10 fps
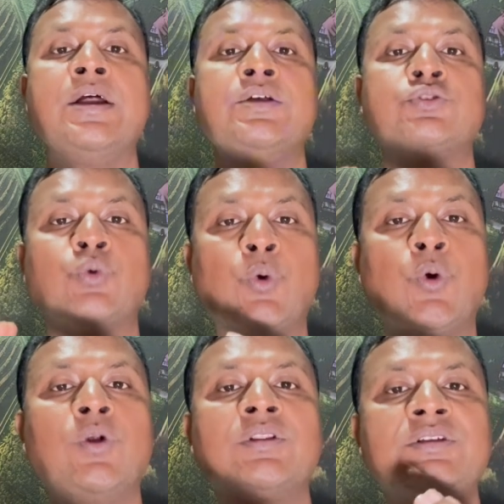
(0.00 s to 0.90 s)
So
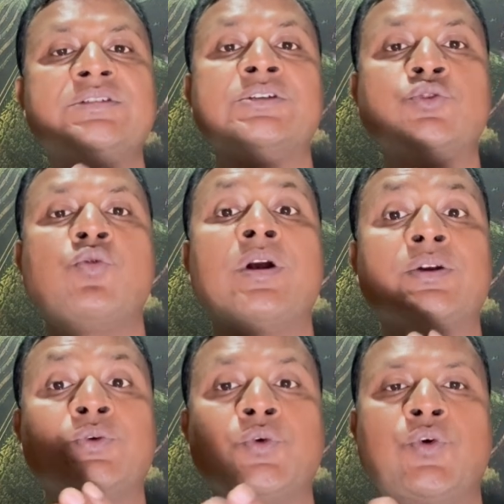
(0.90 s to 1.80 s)
all these required
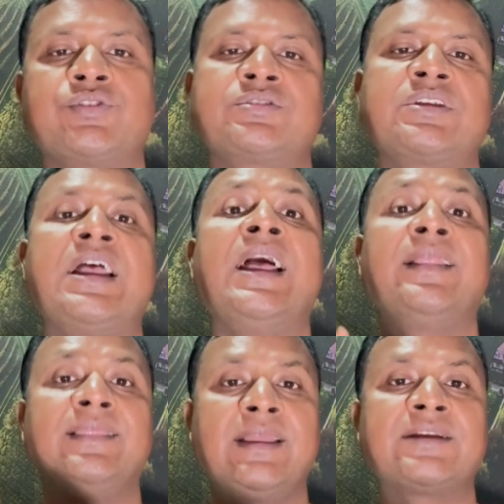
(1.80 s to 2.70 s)
cost.
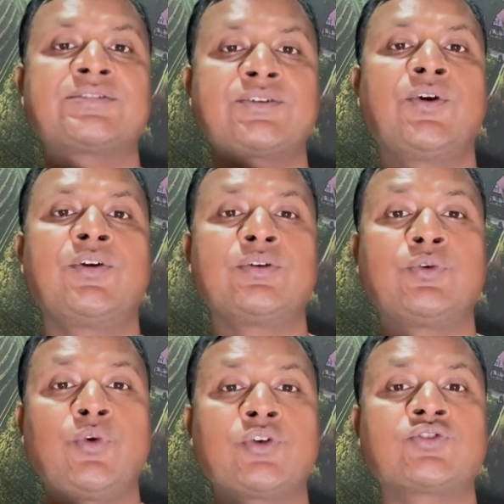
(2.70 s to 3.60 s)
That's called
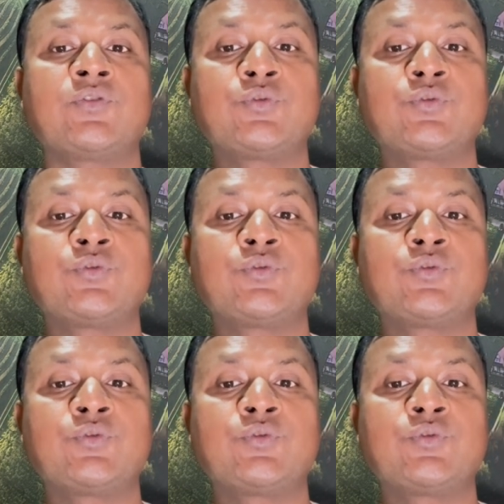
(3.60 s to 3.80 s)
cost of